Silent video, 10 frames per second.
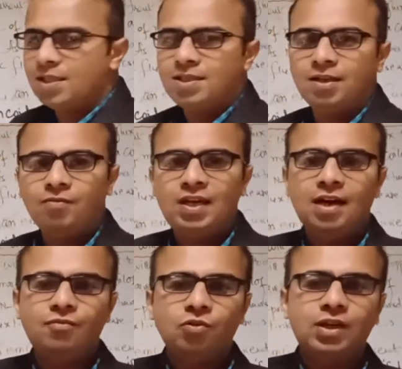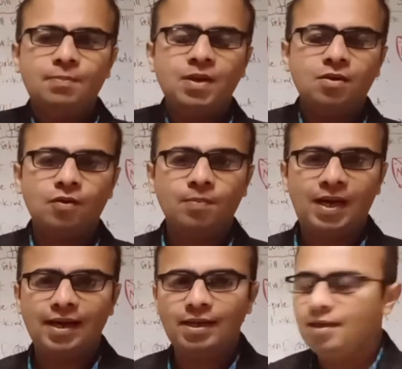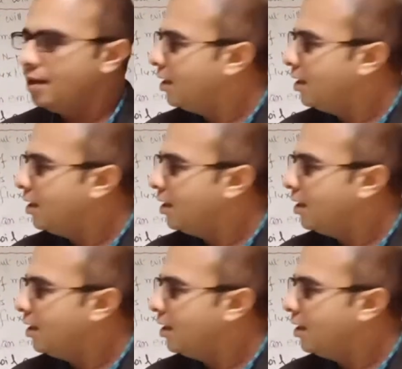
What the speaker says: things we have to keep in our mind,